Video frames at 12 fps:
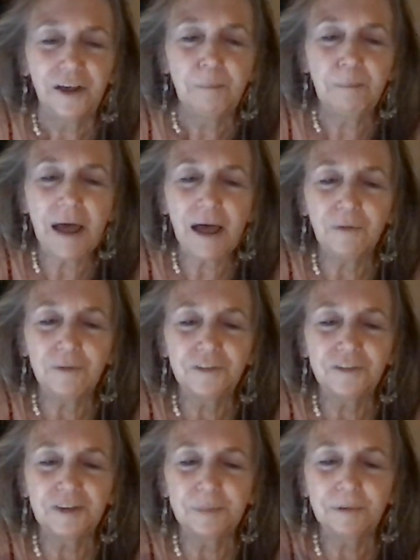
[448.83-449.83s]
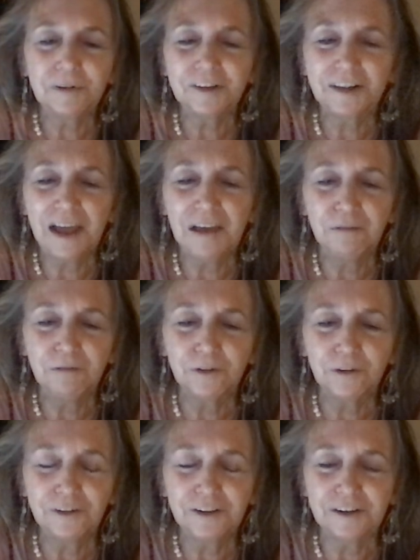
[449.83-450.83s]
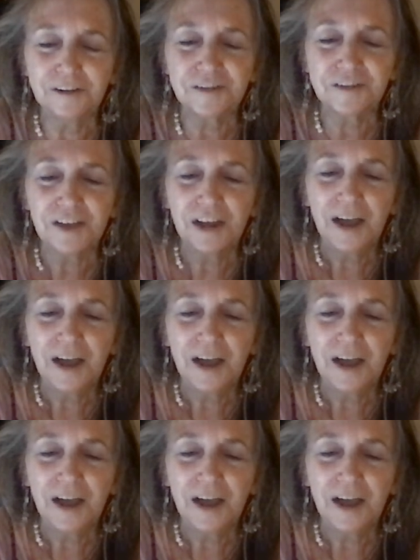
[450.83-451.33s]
bouncy playfulness,